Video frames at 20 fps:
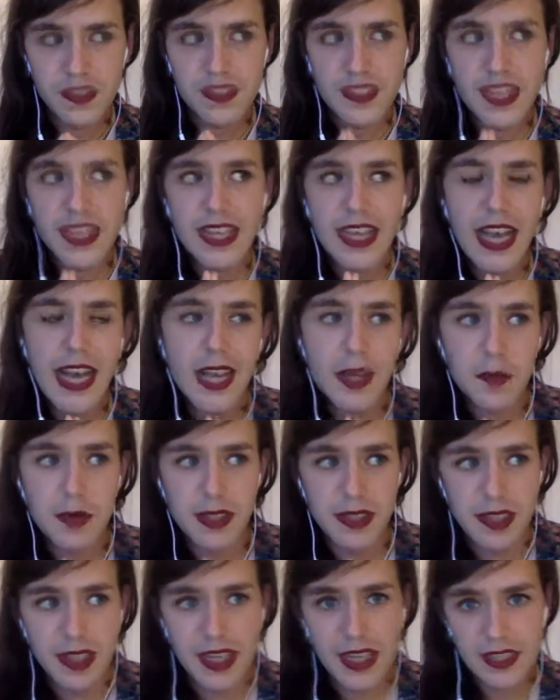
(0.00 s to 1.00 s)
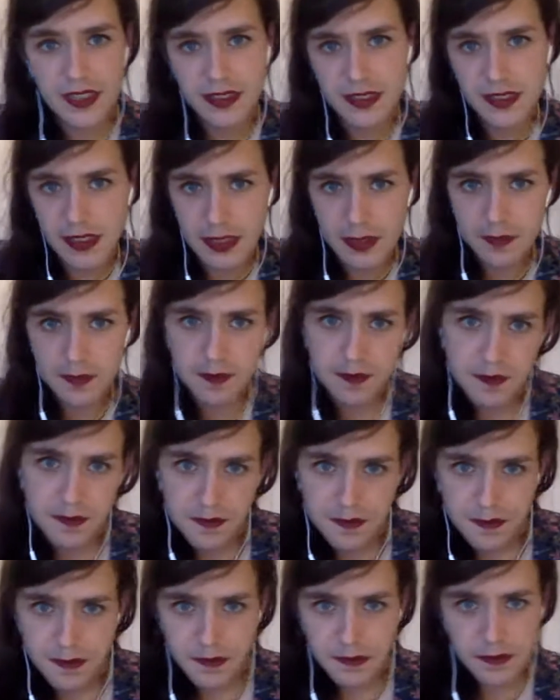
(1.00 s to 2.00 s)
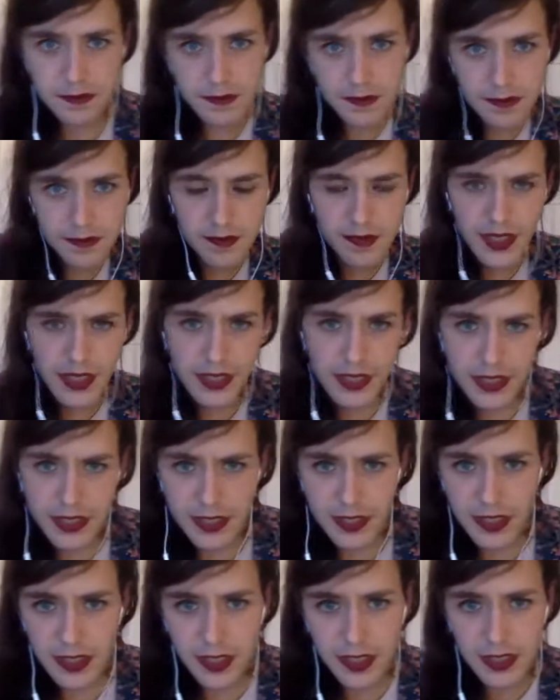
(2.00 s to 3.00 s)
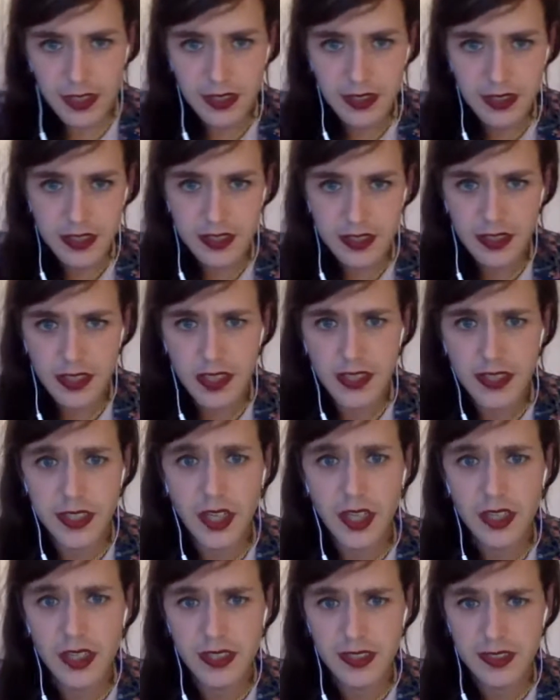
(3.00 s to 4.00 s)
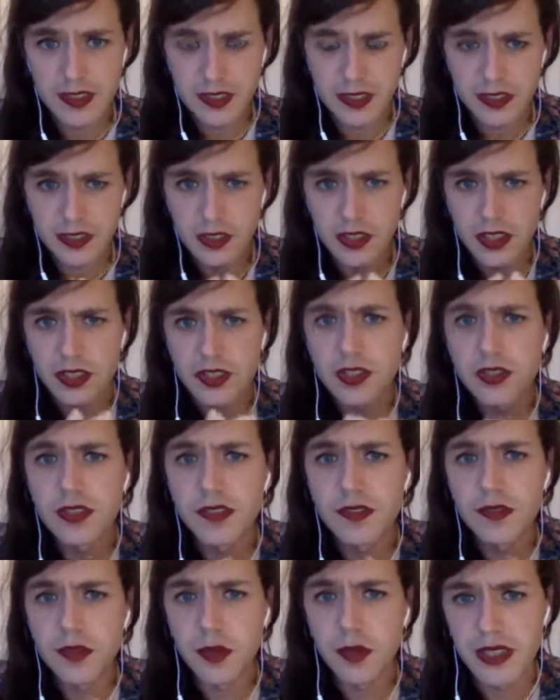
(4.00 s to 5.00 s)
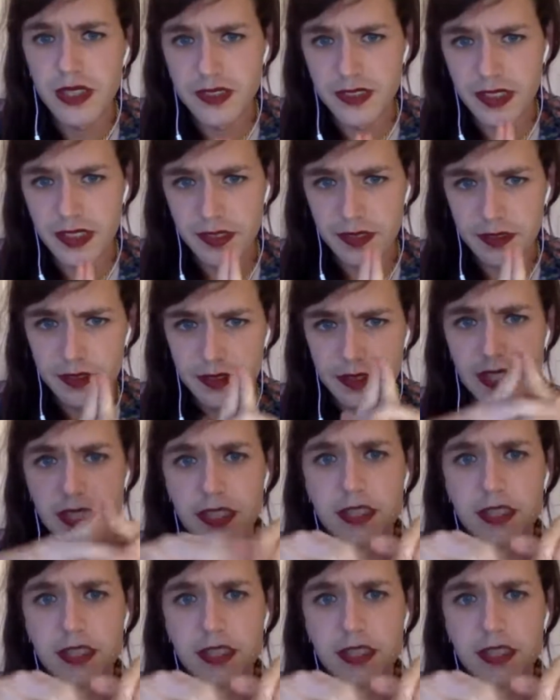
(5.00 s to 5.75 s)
dichotomy that I see in artists. There's sort of 2 different ways that